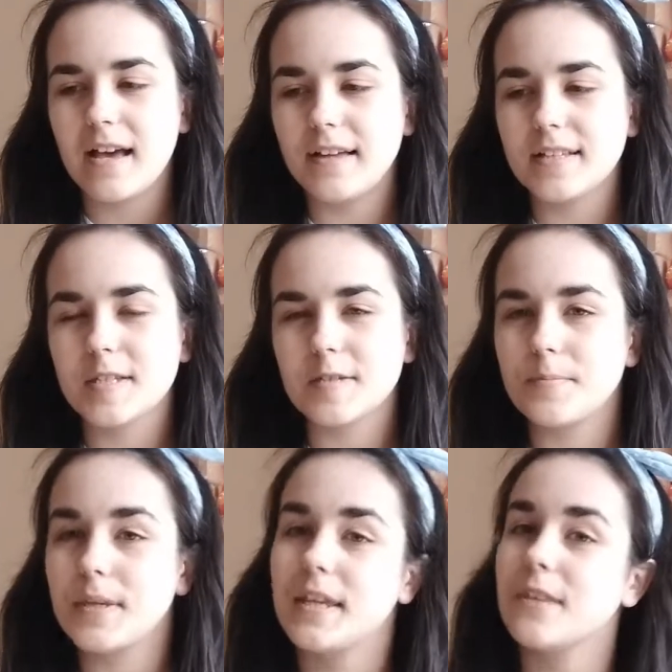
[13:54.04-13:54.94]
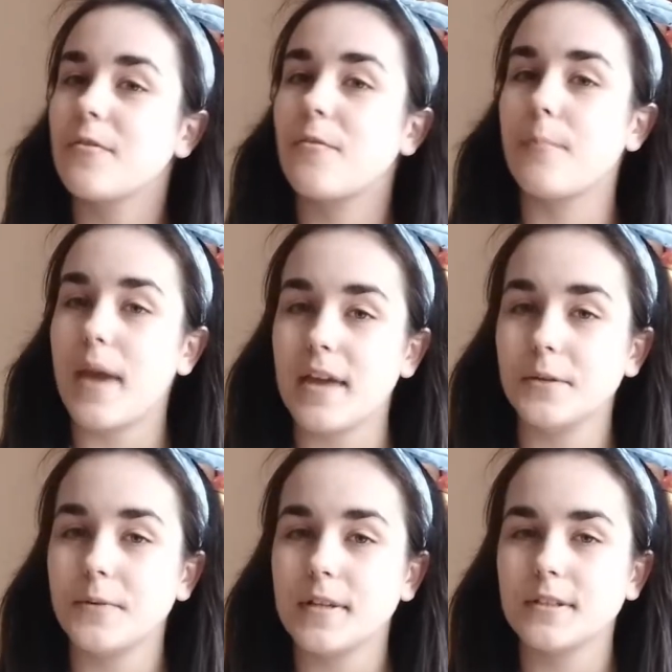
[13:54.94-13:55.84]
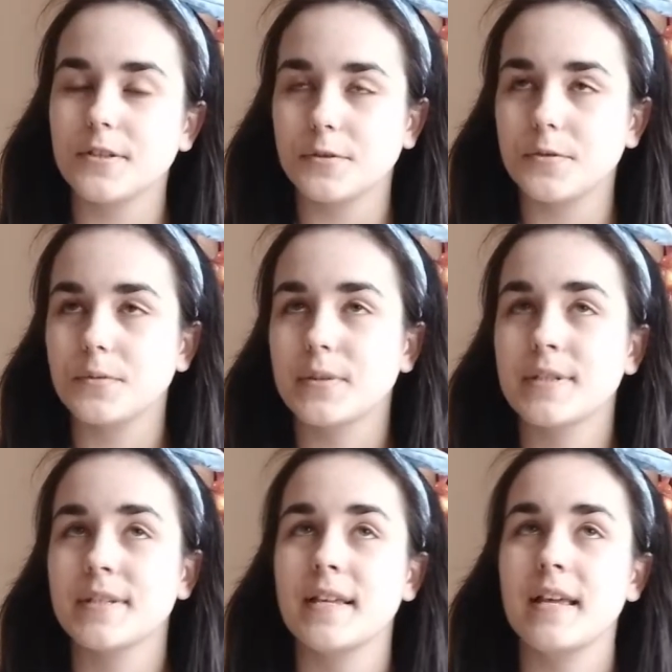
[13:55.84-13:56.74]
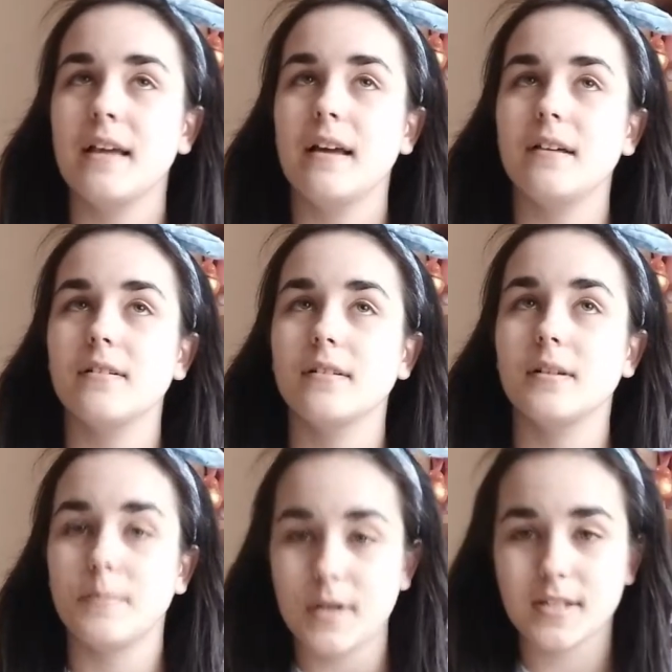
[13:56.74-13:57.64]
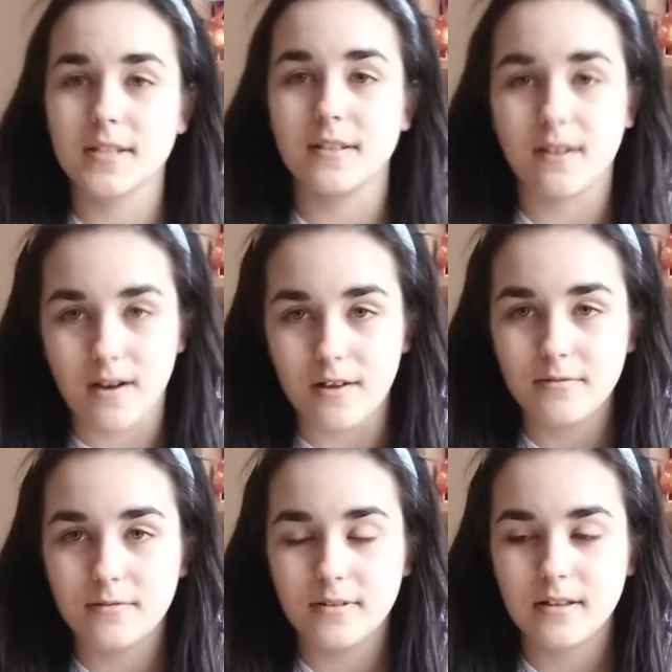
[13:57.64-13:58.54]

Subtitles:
It's the beginning of May already, so it was a month and a half.